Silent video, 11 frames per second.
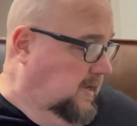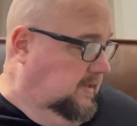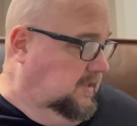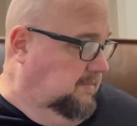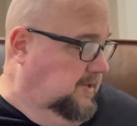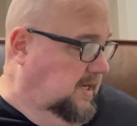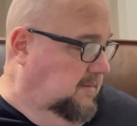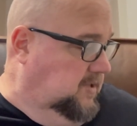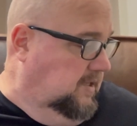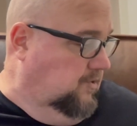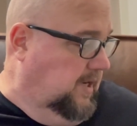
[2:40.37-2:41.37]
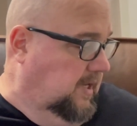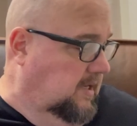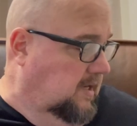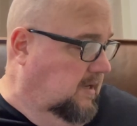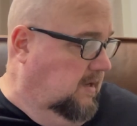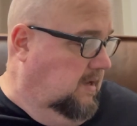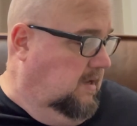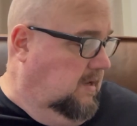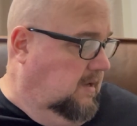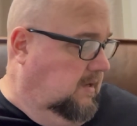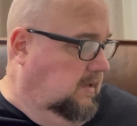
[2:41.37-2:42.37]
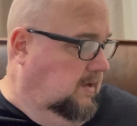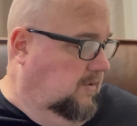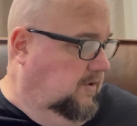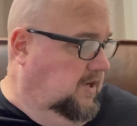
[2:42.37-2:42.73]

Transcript: Sometimes I tried to, you know,